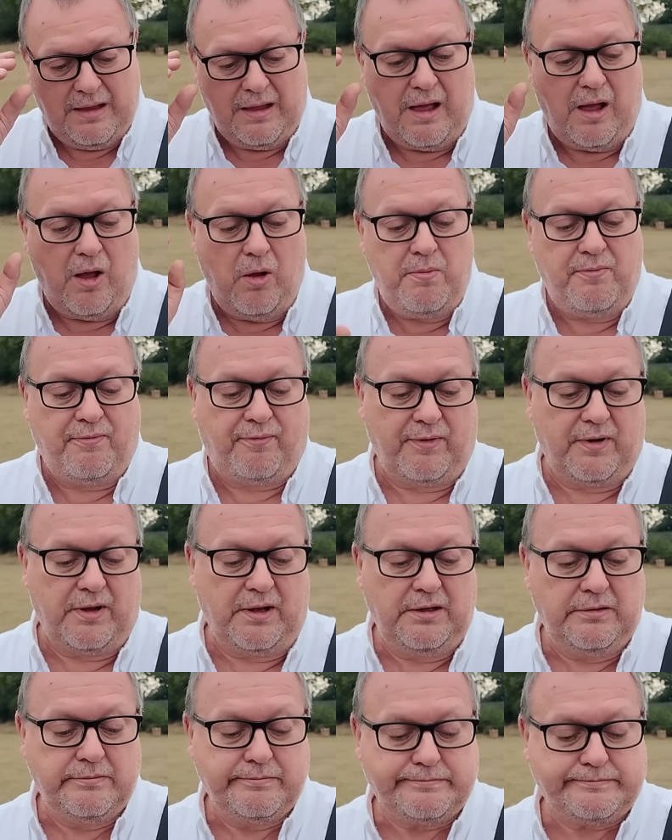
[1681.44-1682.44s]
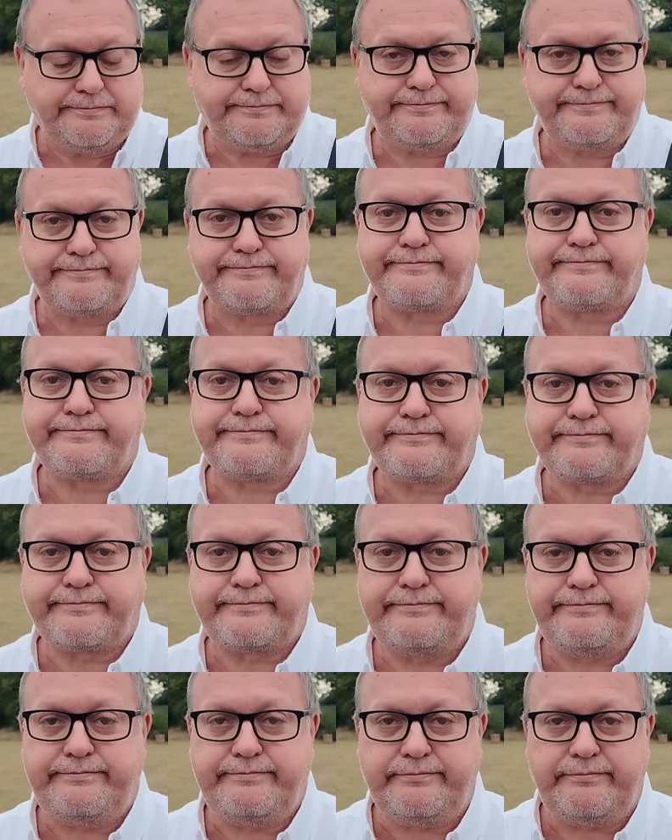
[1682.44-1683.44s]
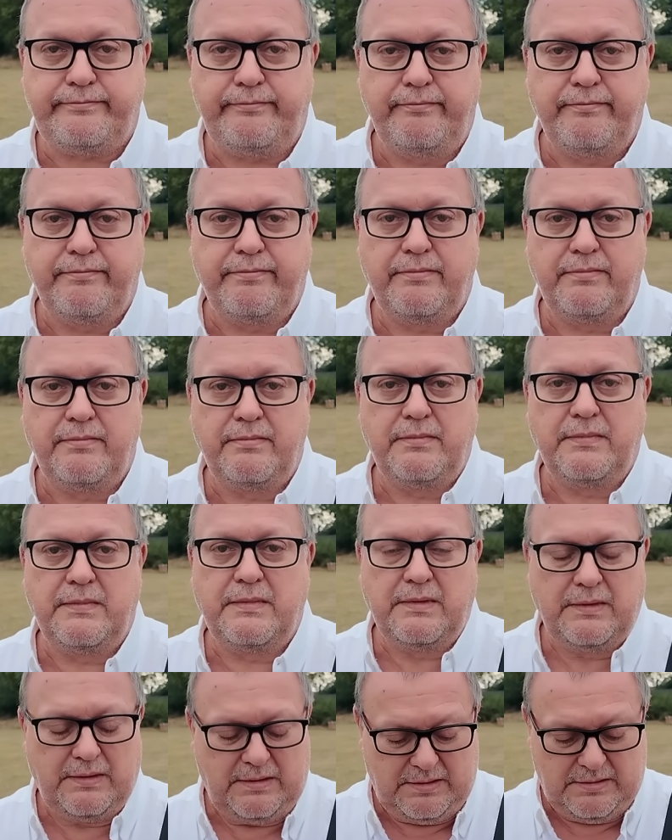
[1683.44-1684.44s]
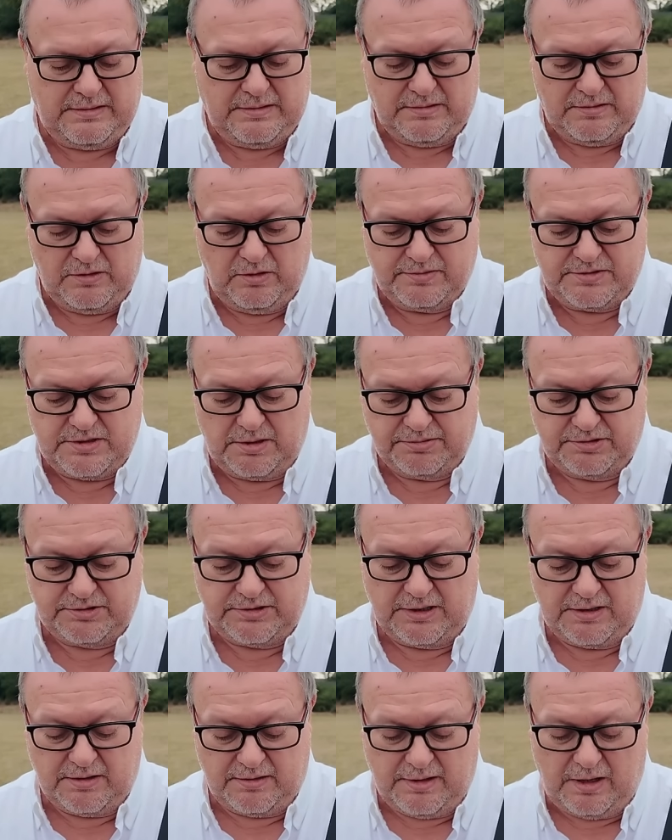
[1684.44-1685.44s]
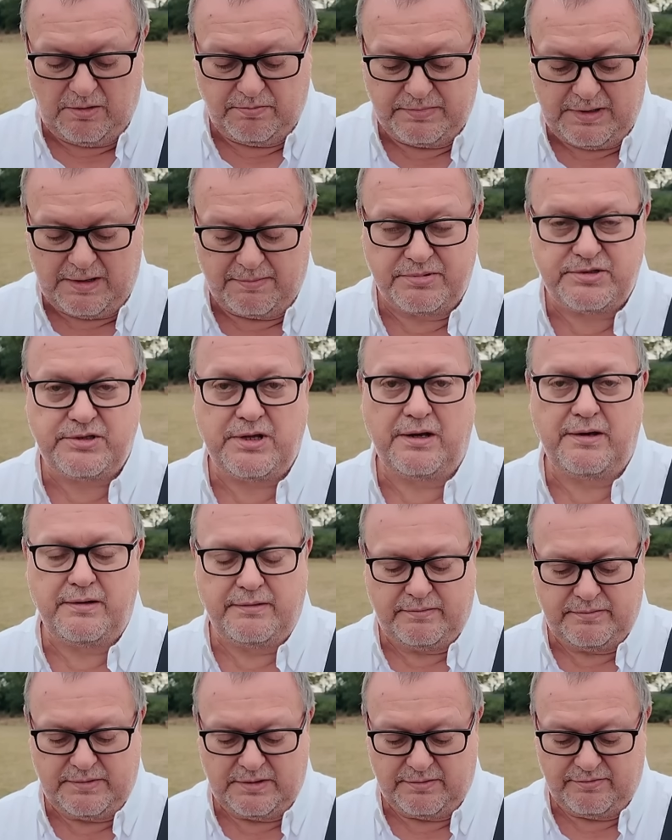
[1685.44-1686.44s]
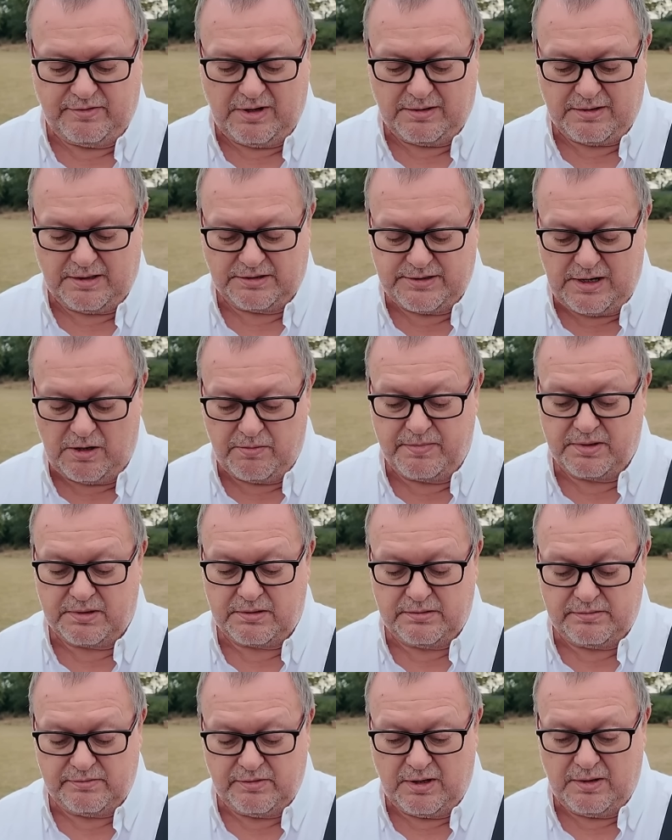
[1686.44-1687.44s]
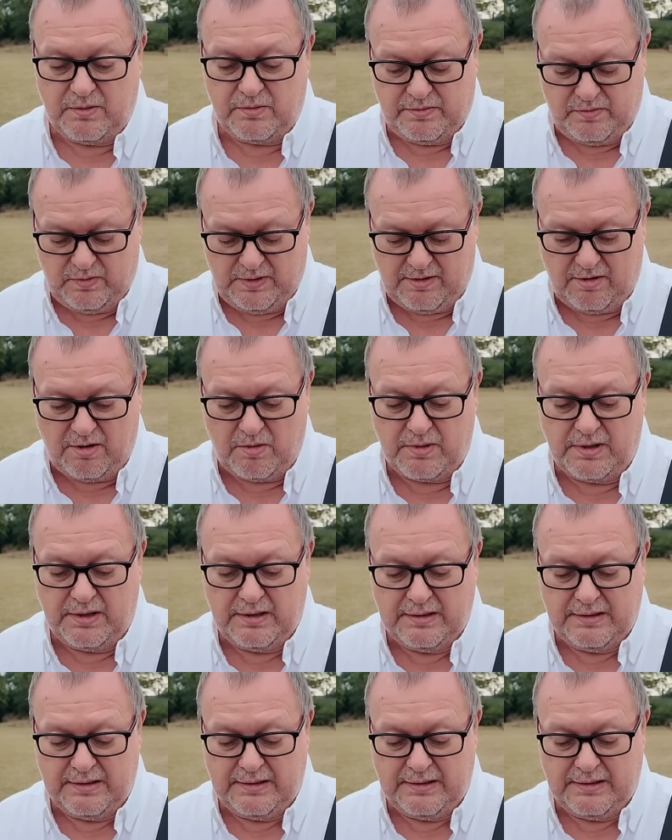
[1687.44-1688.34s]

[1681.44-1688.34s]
Hopefully. Waiting for your command. Oops, I'm still, oh, right, there's no, right, where are we?